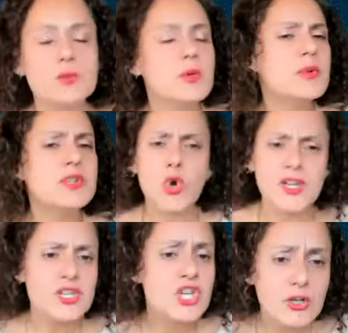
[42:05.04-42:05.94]
we're
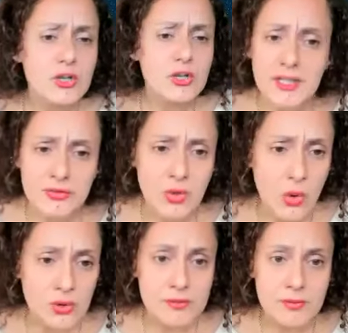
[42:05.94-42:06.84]
talking generally, of
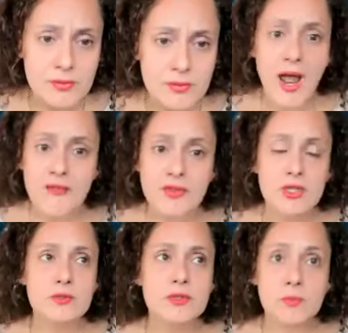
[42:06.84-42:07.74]
course, we don't have
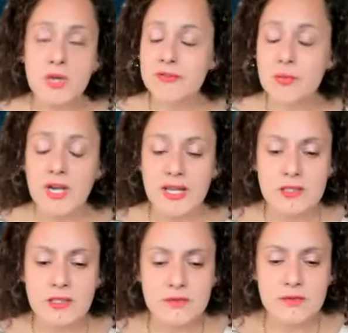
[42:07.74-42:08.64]
individual, everyone has
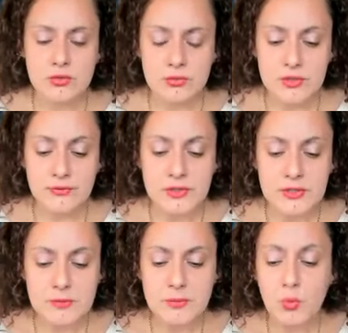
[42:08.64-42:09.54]
individual
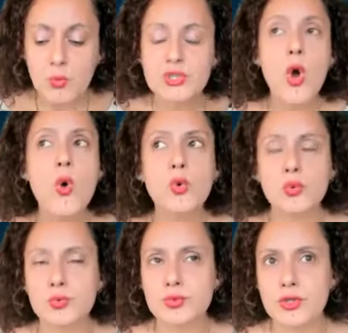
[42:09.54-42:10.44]
differences, but we're
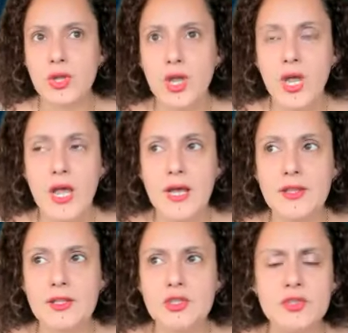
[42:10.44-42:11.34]
told
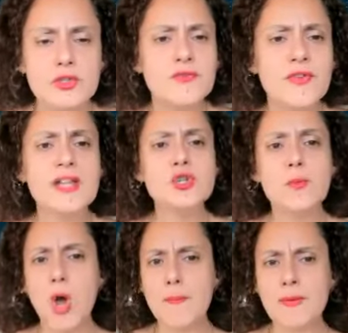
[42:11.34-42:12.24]
you need to find your
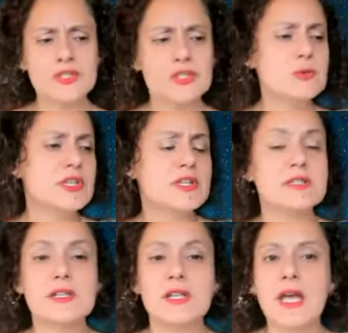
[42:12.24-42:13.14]
purpose, do
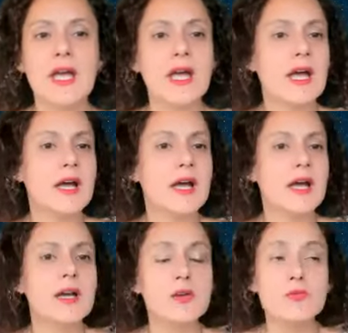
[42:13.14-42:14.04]
this.
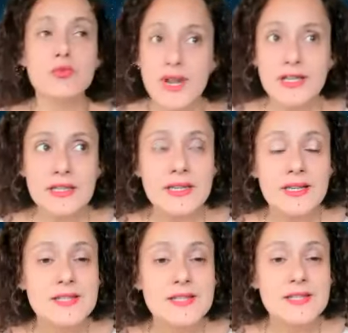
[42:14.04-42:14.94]
Really,
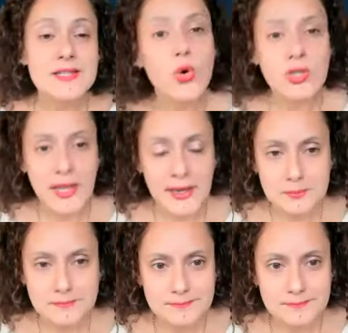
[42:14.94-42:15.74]
it's a calling.